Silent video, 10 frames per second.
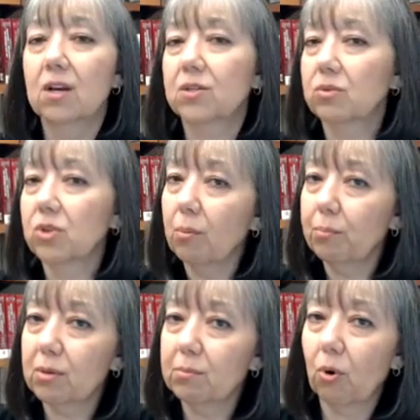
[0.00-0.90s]
So don't
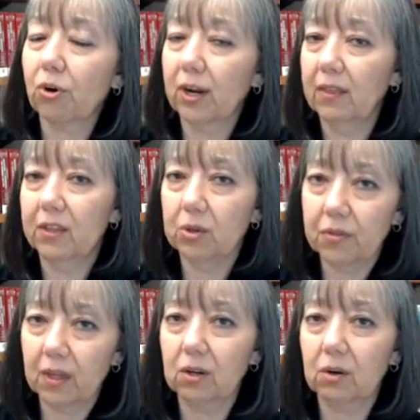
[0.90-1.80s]
put more in than you
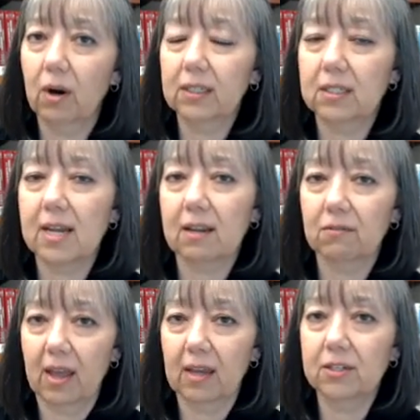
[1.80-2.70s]
think you're going to take
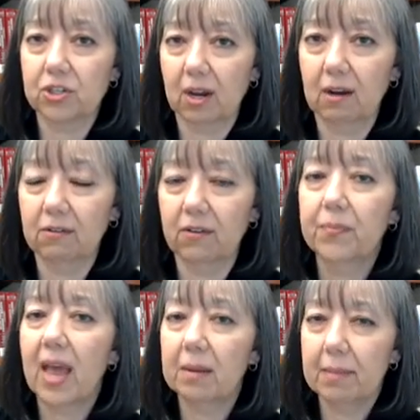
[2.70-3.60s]
advantage of
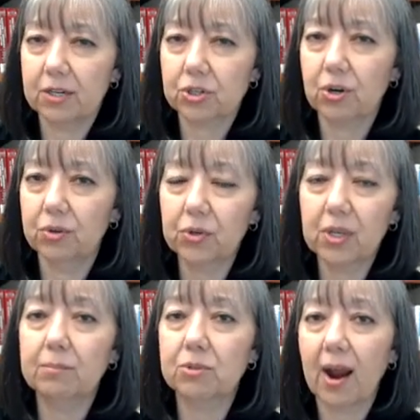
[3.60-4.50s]
and make sure you
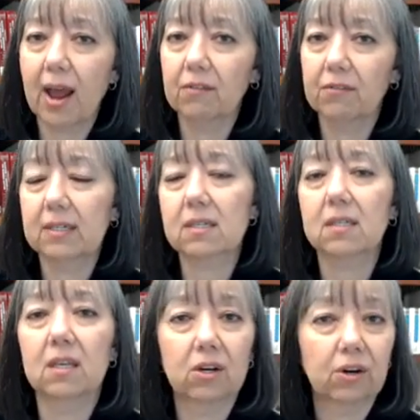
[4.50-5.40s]
keep track of it as
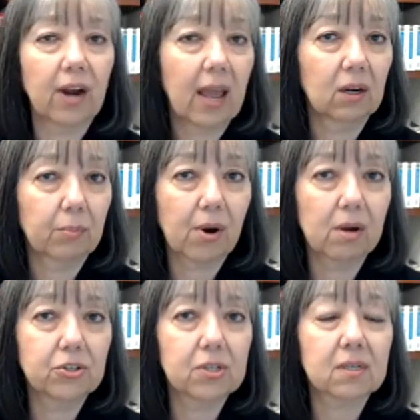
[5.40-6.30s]
the year end
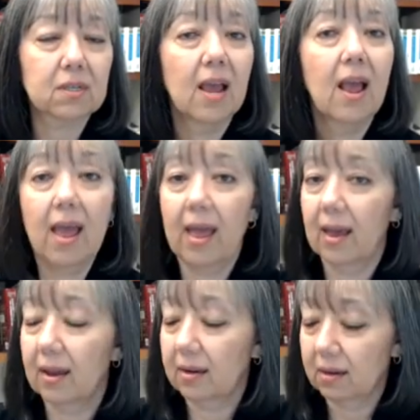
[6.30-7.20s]
approaches
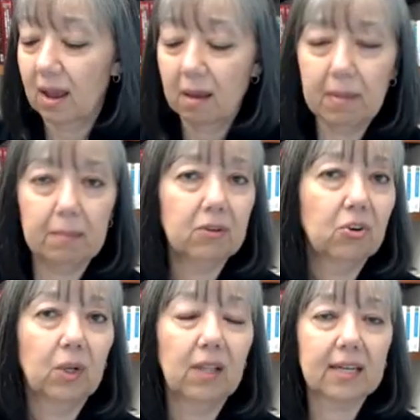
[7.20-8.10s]
and maybe
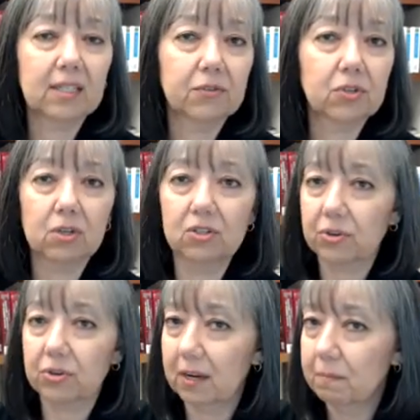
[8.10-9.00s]
do elective
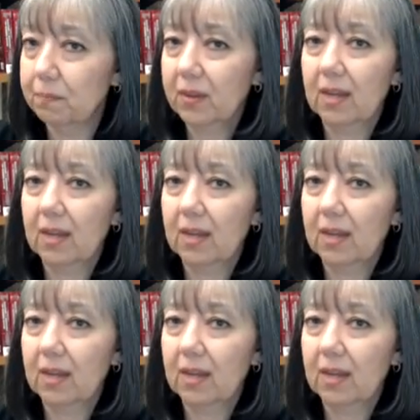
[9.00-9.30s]
surgery,